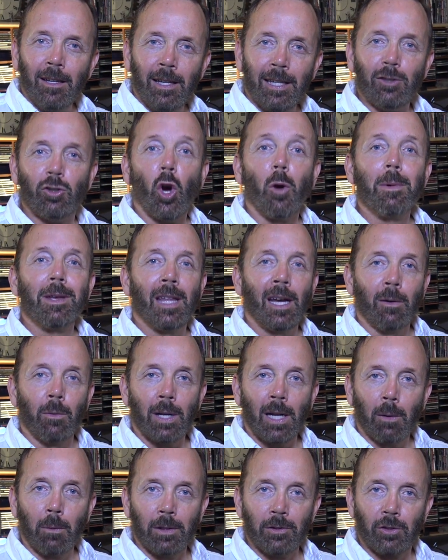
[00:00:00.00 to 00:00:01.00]
he told me that
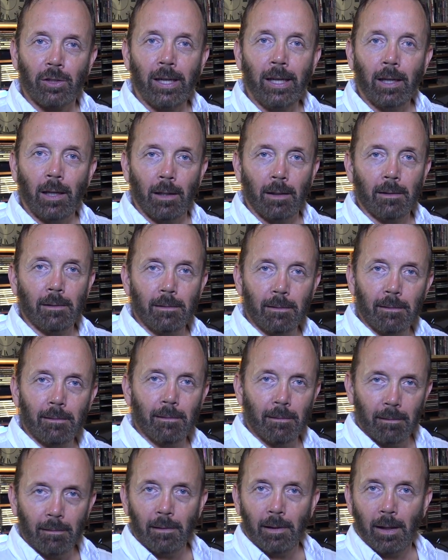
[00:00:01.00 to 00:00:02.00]
when I went skiing,
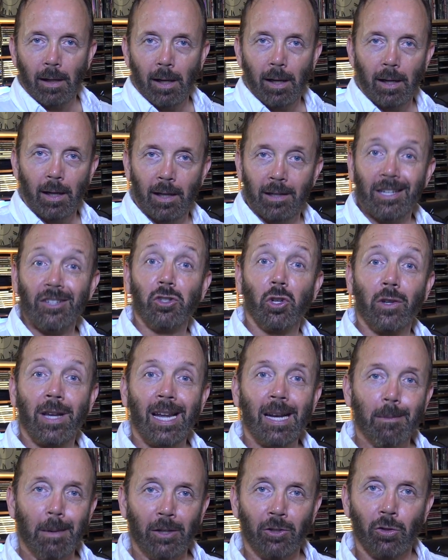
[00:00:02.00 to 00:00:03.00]
and I uh,
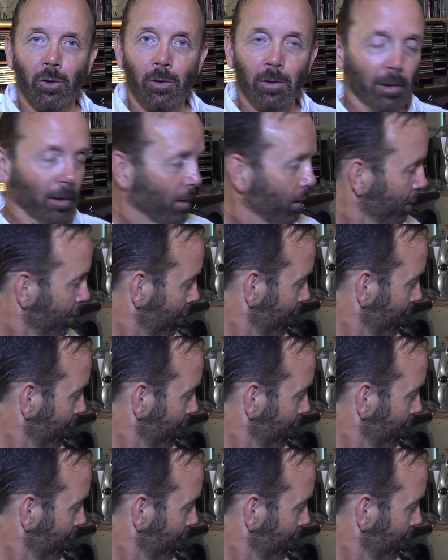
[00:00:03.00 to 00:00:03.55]
dislocated my shoulder